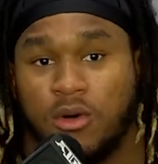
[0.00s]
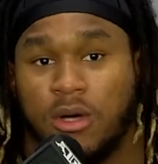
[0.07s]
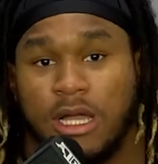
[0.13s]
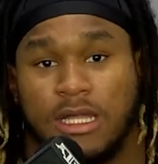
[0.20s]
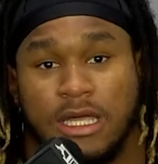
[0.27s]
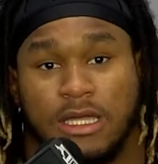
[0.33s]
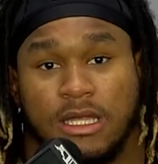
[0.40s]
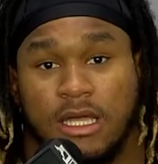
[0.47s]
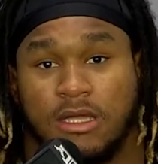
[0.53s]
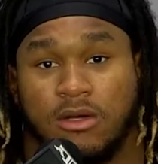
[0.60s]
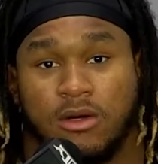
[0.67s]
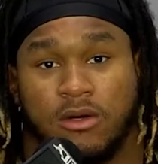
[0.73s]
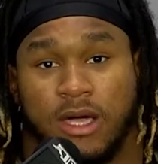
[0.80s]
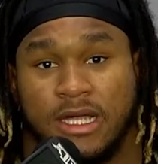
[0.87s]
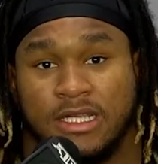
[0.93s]
I think they do a
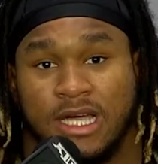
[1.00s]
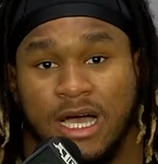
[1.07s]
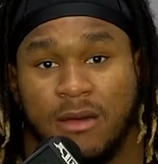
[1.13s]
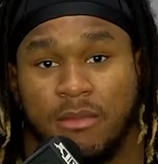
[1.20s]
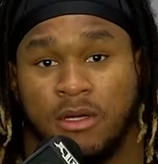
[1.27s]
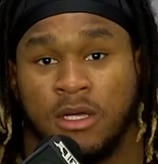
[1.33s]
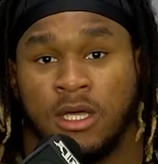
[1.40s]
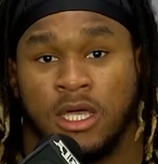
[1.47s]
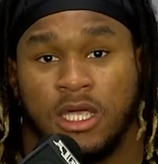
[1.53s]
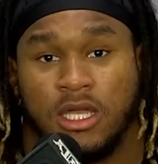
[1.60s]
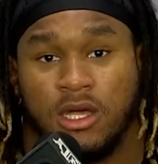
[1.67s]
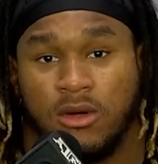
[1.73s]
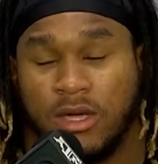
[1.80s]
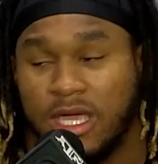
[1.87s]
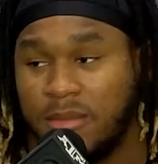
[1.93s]
great job of, you
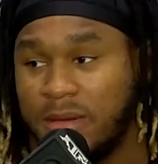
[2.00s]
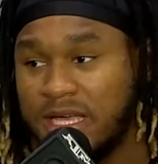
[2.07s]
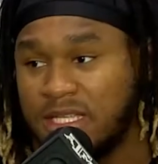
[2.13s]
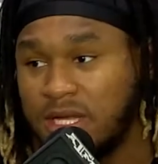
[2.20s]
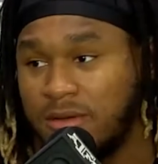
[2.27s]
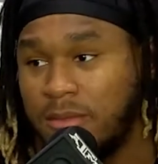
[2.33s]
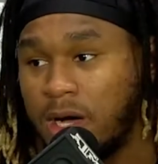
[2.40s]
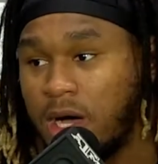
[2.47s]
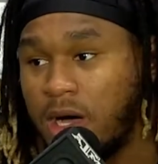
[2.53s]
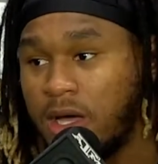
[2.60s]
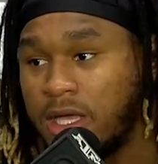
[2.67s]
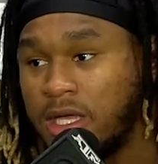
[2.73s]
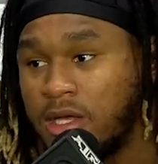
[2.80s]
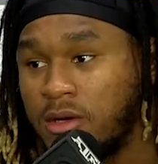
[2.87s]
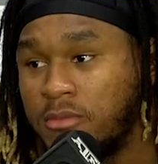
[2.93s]
know, getting back to the ball,
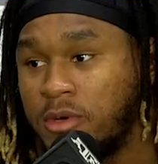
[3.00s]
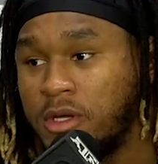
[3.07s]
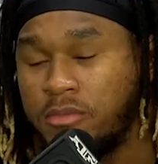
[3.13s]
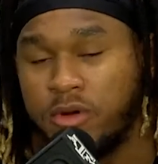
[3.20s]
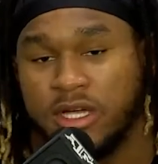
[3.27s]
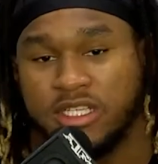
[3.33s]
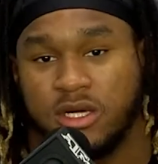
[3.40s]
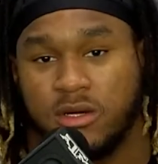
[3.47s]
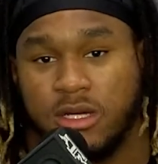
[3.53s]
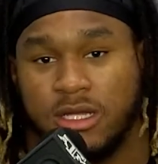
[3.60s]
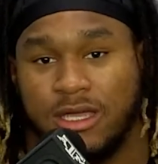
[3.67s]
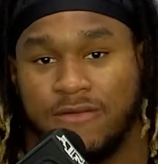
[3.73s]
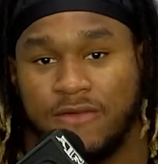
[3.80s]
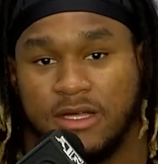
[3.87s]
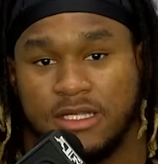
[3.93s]
you know, putting pressure on the
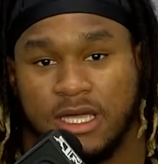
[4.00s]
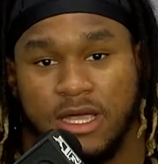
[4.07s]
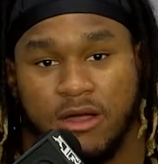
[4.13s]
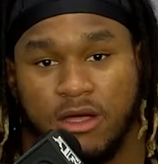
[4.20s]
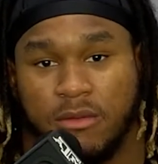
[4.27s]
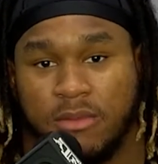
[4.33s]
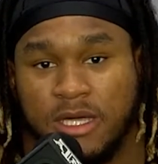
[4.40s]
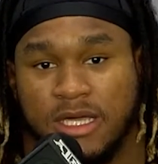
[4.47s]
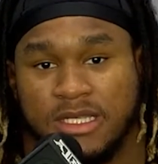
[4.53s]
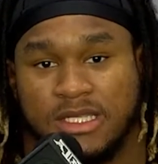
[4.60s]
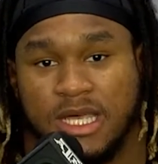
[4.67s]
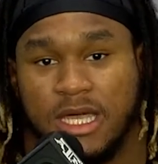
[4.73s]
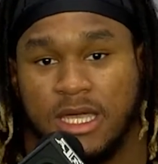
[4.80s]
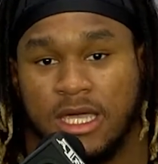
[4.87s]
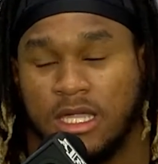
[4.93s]
defense to hurry up and get
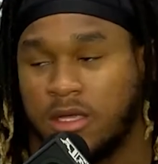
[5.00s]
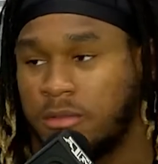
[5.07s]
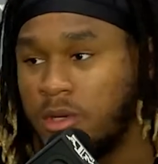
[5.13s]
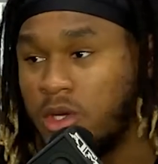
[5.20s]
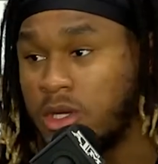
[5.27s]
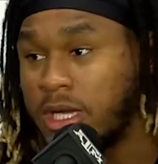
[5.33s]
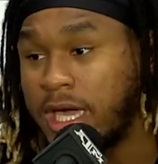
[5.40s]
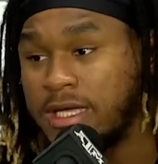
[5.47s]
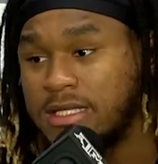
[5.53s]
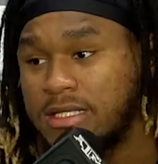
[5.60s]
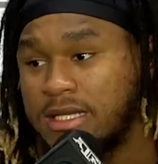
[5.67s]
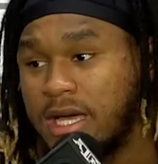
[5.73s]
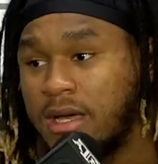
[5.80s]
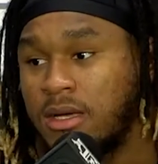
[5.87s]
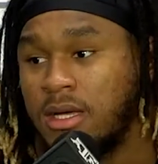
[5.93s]
set and get the communications
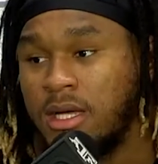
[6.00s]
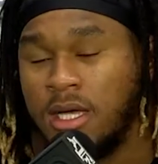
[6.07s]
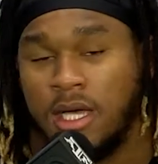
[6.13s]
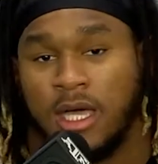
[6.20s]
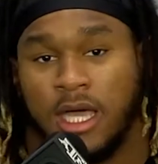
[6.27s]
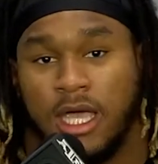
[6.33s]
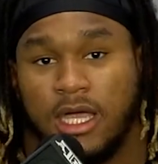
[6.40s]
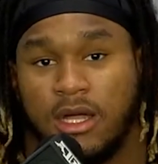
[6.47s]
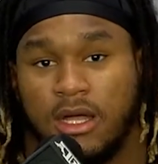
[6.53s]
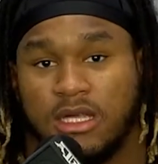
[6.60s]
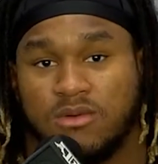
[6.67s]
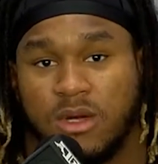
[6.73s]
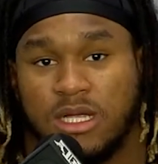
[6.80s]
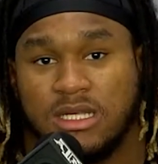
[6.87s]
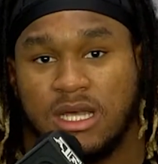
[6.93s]
out. You know, that's
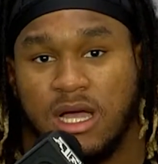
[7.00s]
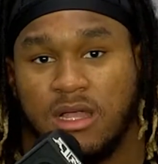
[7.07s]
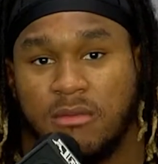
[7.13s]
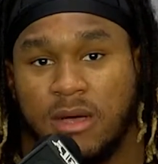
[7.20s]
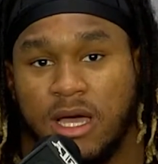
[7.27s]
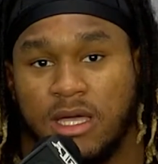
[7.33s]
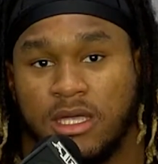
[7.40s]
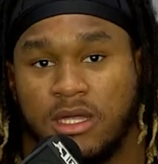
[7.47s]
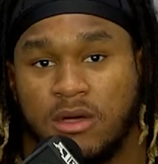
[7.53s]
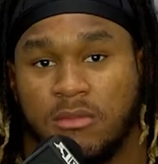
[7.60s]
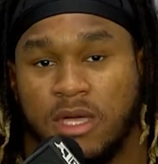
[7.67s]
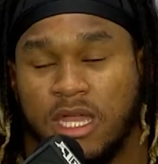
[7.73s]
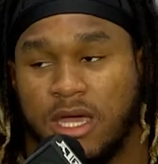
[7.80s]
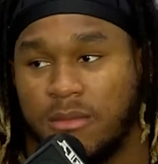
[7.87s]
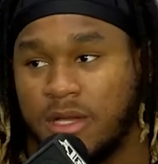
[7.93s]
what it's all about, you know,
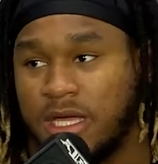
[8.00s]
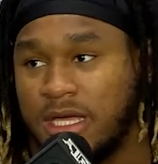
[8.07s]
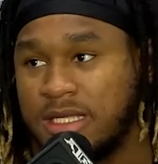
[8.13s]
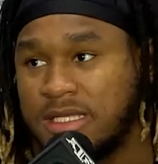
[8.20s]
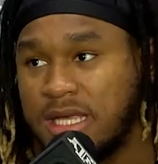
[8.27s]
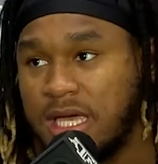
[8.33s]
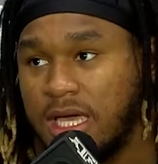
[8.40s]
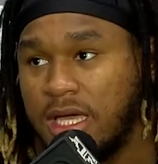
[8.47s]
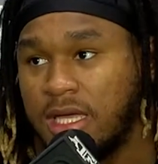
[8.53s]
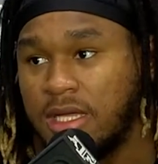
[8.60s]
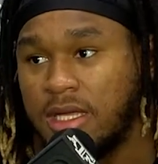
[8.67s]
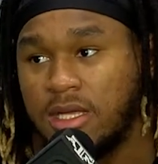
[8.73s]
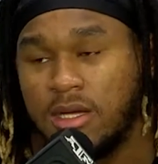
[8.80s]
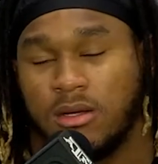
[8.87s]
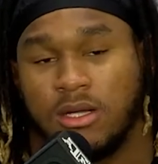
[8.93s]
being able to get set. And,
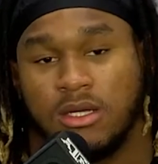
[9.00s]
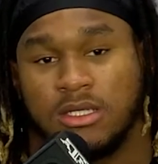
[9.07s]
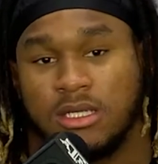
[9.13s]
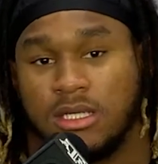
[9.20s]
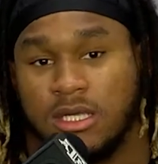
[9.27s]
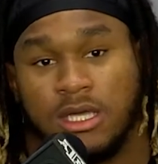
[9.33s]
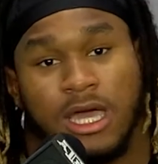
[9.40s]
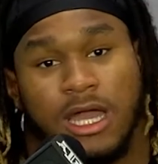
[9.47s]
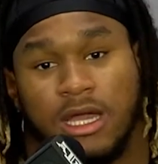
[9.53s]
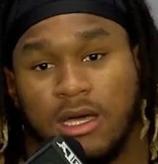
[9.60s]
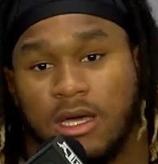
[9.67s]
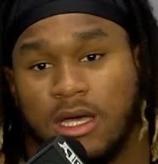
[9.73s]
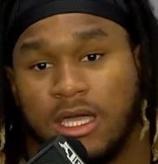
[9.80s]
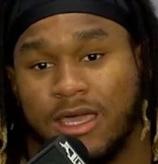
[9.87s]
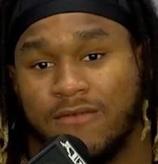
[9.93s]
you know, those, you got
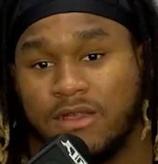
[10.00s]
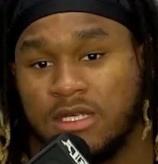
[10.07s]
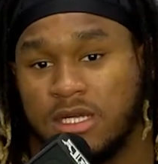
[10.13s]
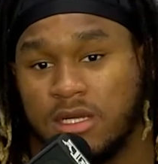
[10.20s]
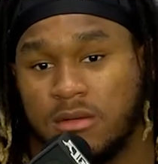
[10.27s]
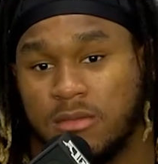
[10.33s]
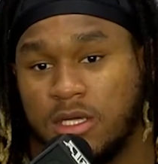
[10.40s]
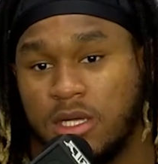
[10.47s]
to give it to them.